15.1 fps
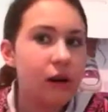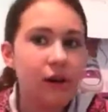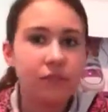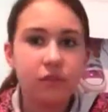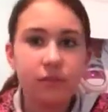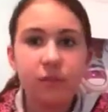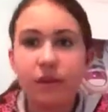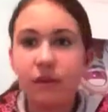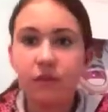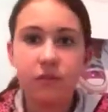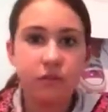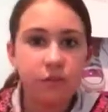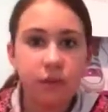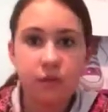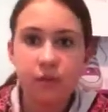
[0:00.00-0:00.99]
have to be
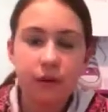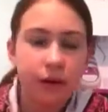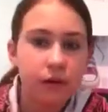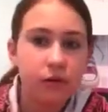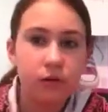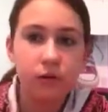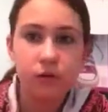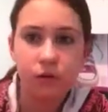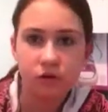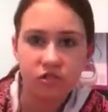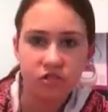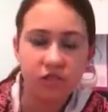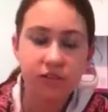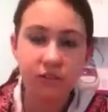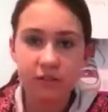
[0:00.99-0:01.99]
supermodel,
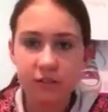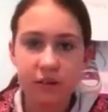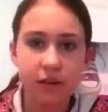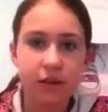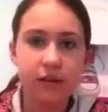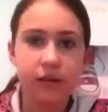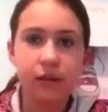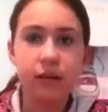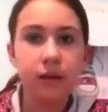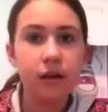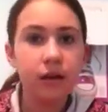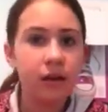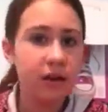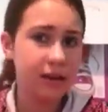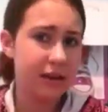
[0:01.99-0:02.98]
gorgeous, thin
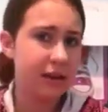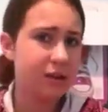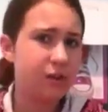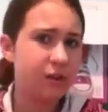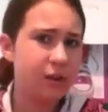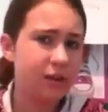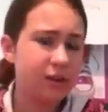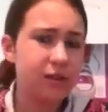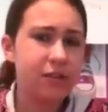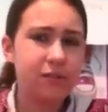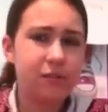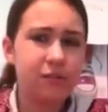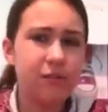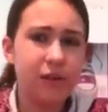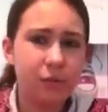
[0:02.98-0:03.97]
in order
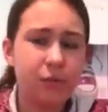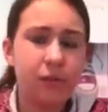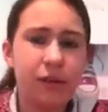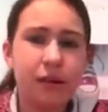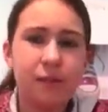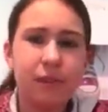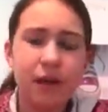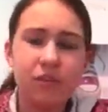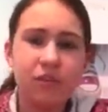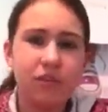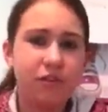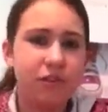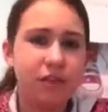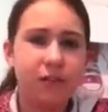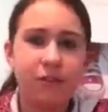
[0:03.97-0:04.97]
to feel pretty about
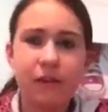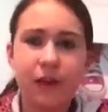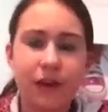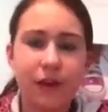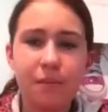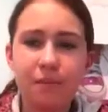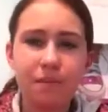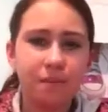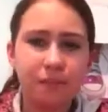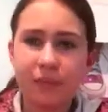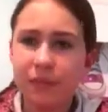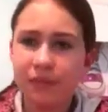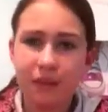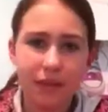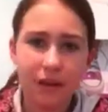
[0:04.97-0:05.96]
yourself.
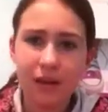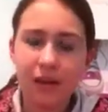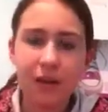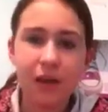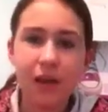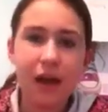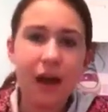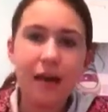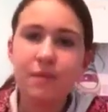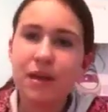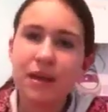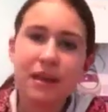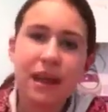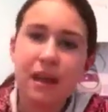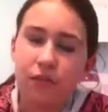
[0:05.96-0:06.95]
I
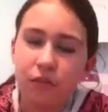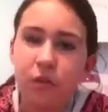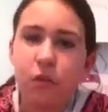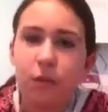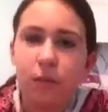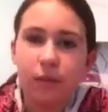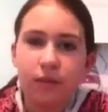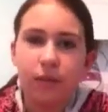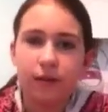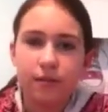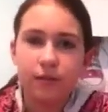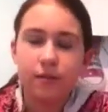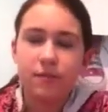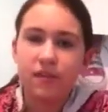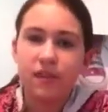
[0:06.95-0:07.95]
mean, every woman looks
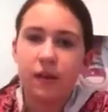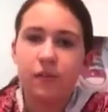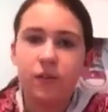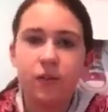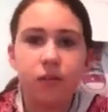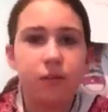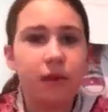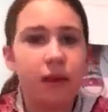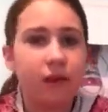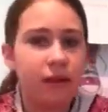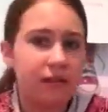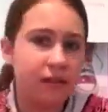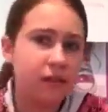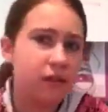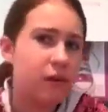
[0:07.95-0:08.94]
themselves in the mirror
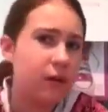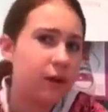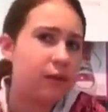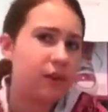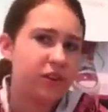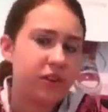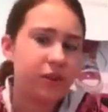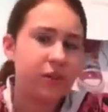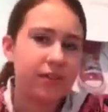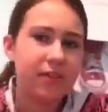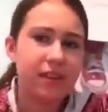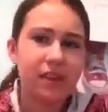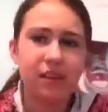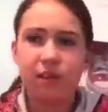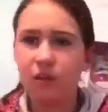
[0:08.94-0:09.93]
and says, oh, I wish I was
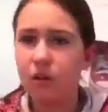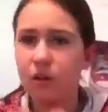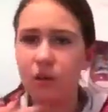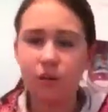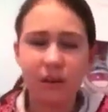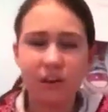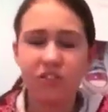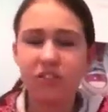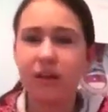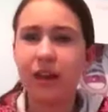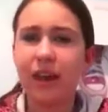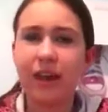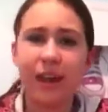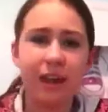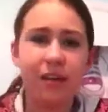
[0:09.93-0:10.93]
skinnier, oh, I wish
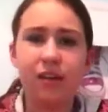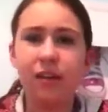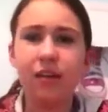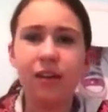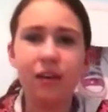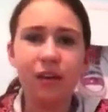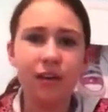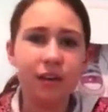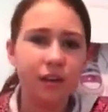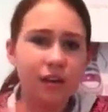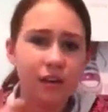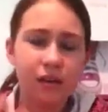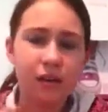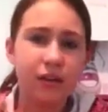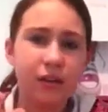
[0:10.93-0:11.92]
I had a
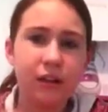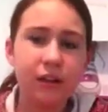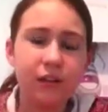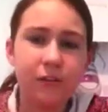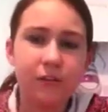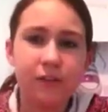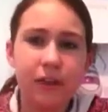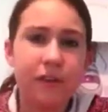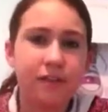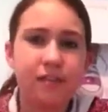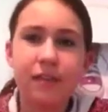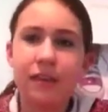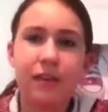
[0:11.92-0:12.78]
clearer face.